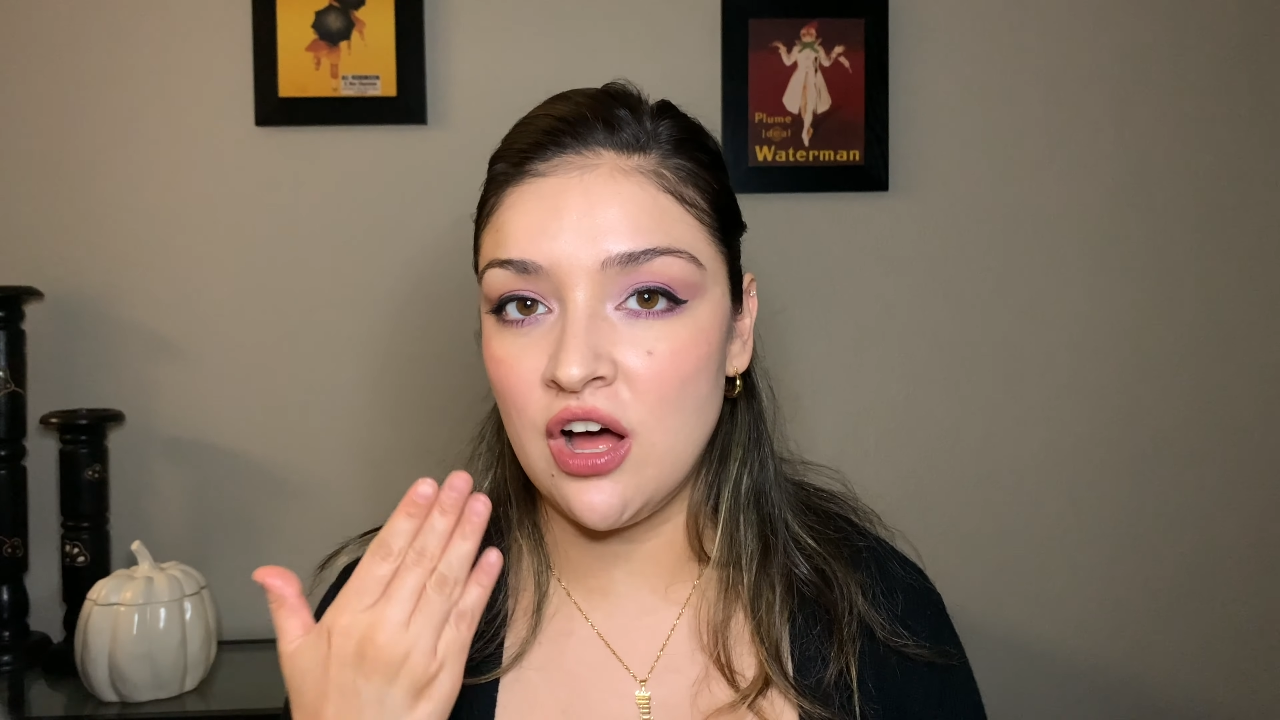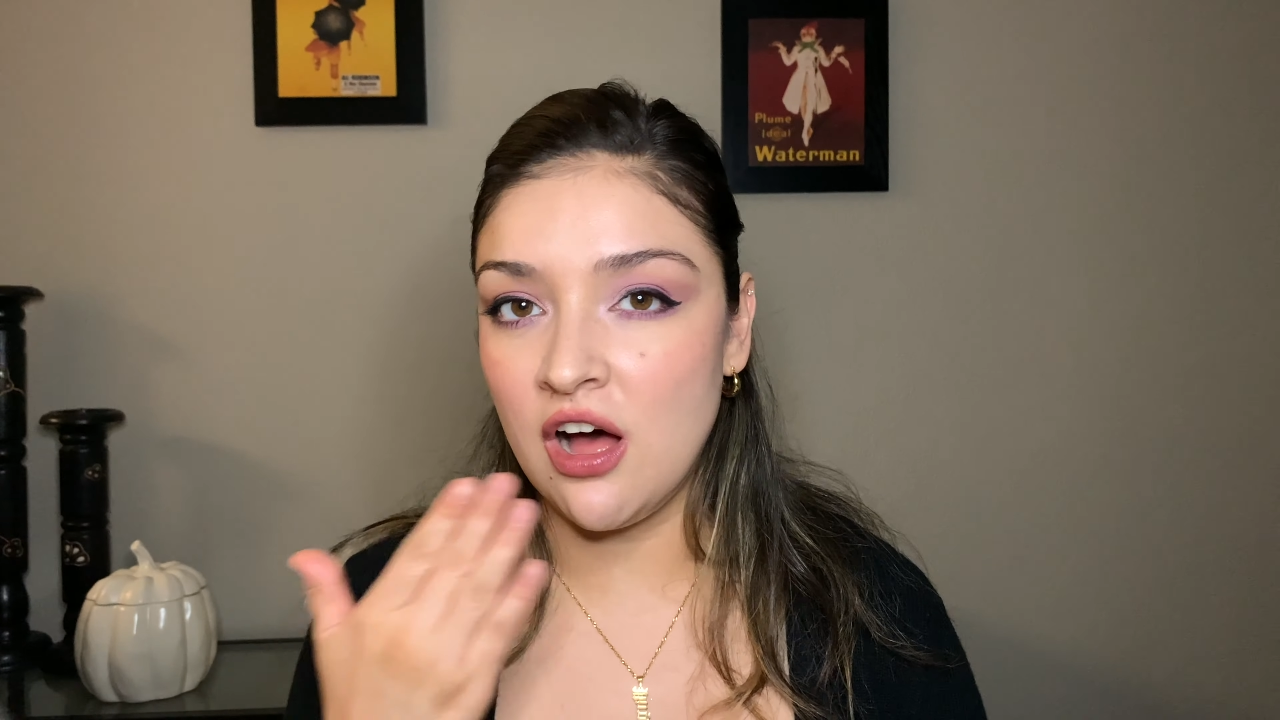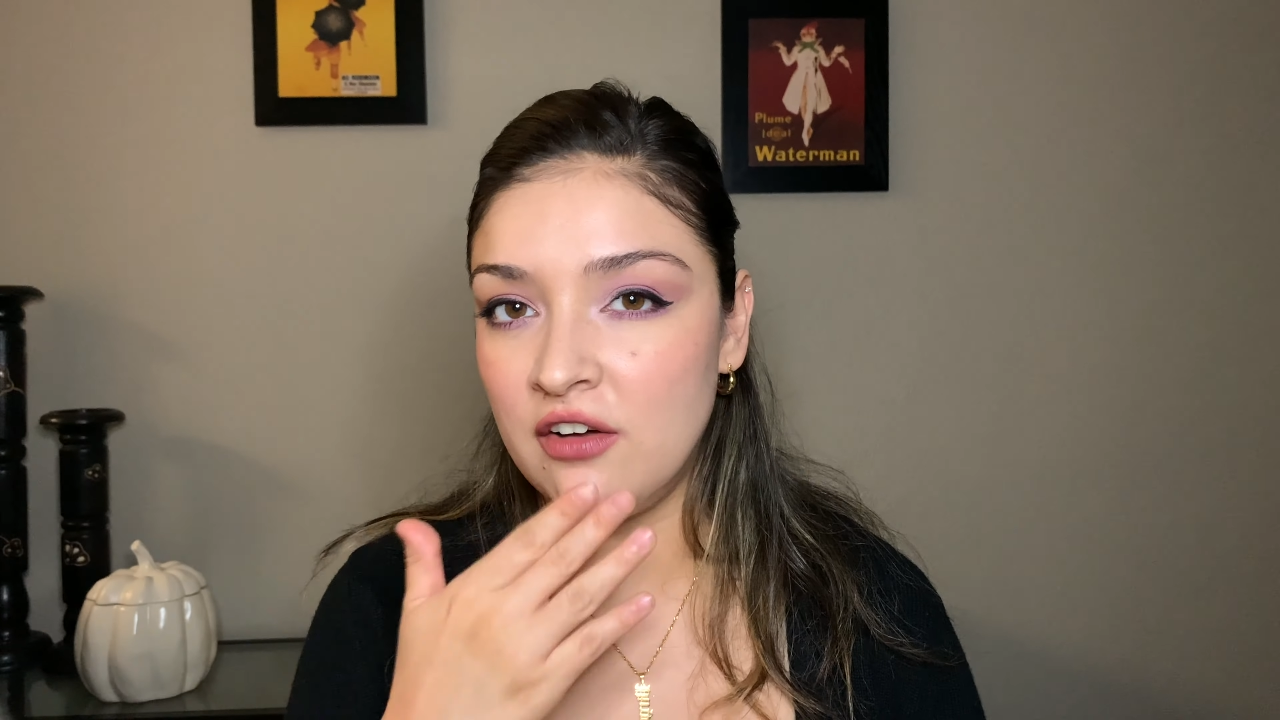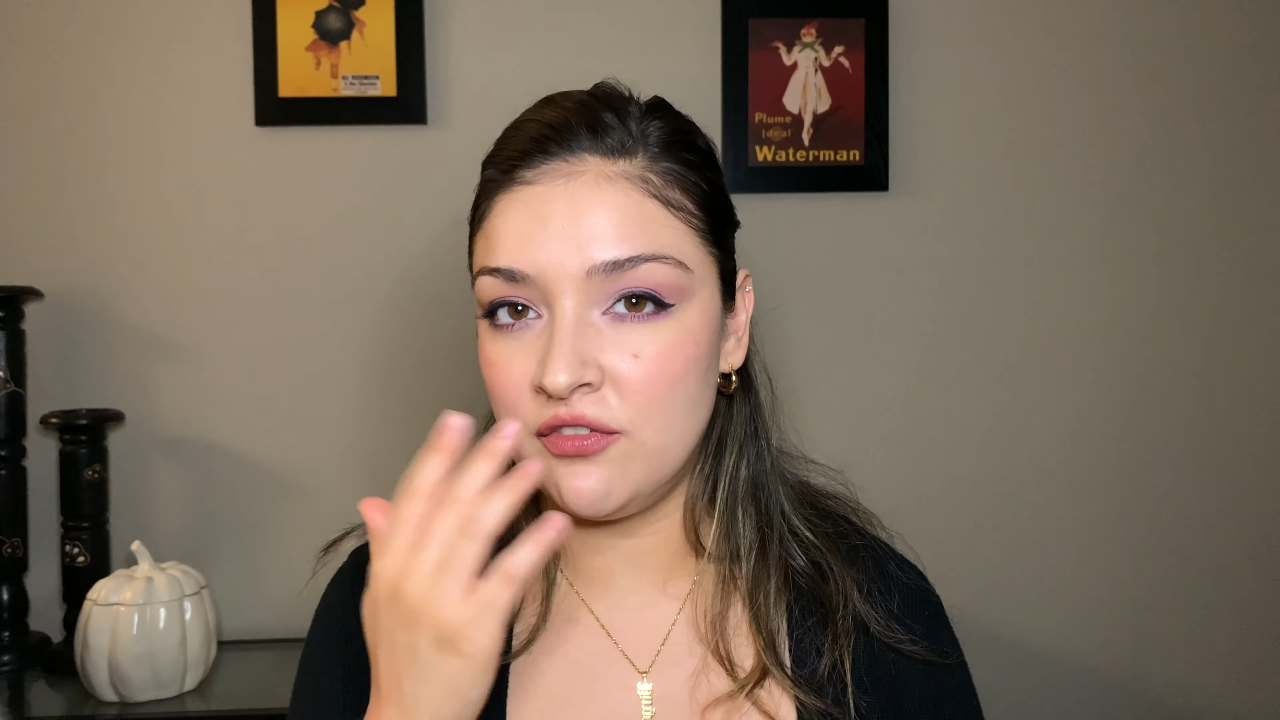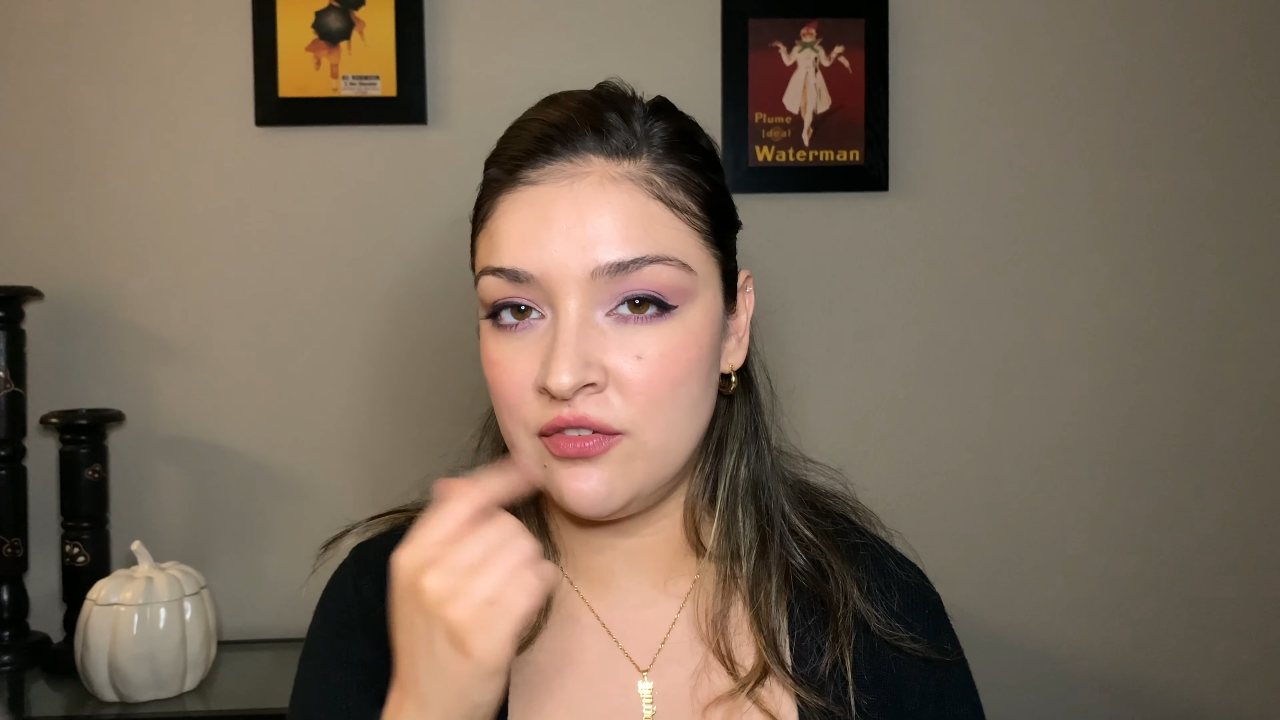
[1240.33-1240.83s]

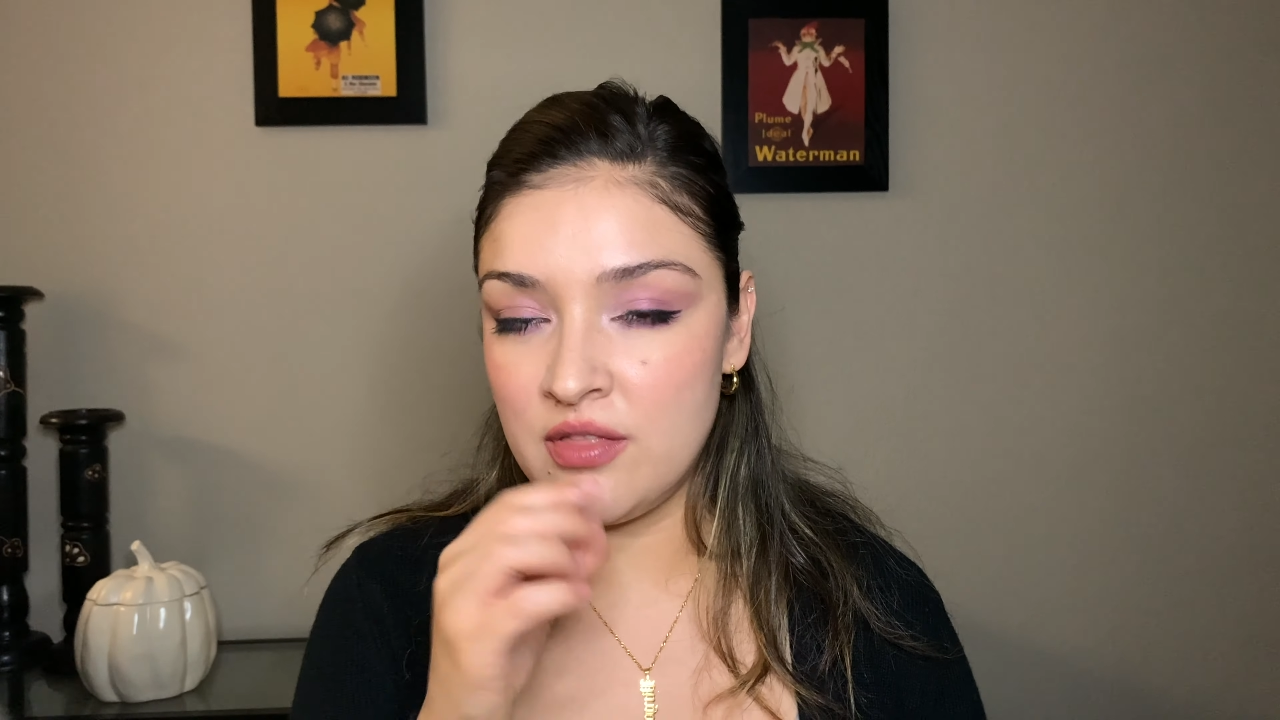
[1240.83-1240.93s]
off